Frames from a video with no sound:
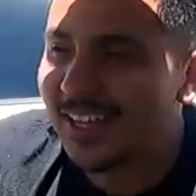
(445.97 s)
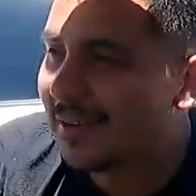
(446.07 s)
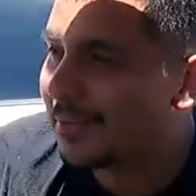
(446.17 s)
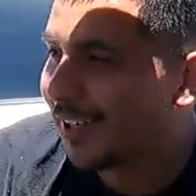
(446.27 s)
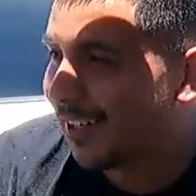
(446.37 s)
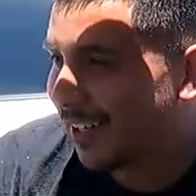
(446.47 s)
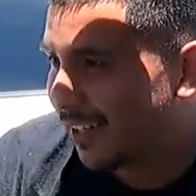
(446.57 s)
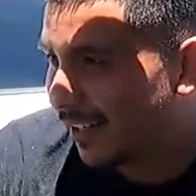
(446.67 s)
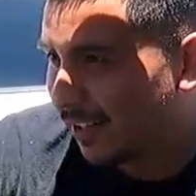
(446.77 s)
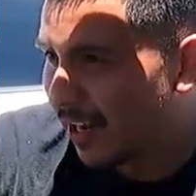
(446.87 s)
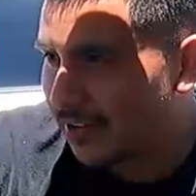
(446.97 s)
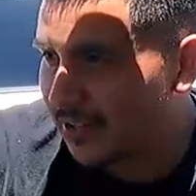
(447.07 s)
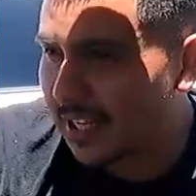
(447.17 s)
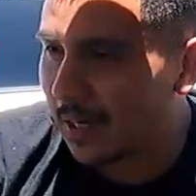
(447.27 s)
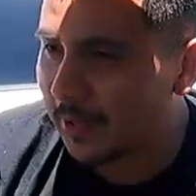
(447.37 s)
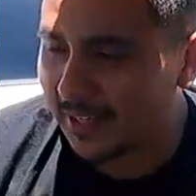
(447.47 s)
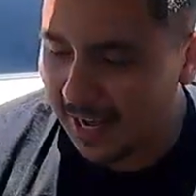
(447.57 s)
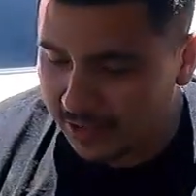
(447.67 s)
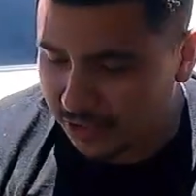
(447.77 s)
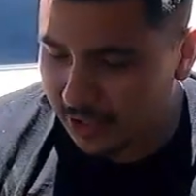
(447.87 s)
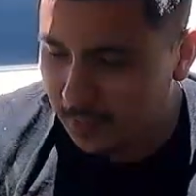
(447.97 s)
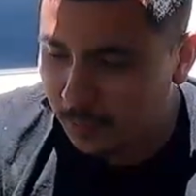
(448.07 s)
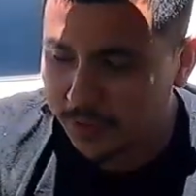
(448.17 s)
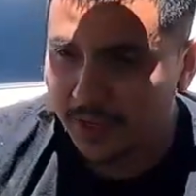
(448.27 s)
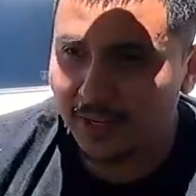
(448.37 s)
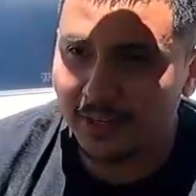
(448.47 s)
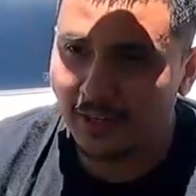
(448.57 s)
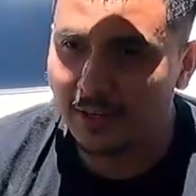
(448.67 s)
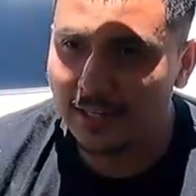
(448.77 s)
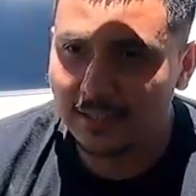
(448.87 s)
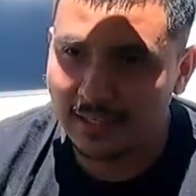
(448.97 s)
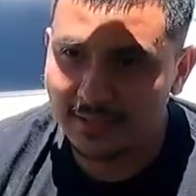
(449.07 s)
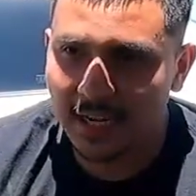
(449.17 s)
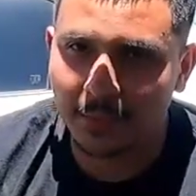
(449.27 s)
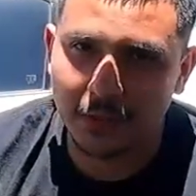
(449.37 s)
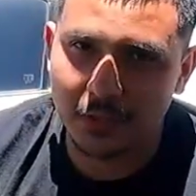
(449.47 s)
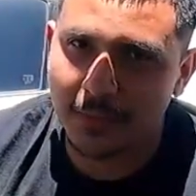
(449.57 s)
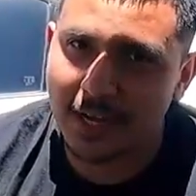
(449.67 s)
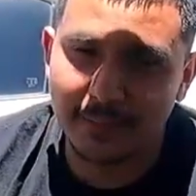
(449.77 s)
on that, but you know, I just kind of been catching up with it, you know, as time goes by.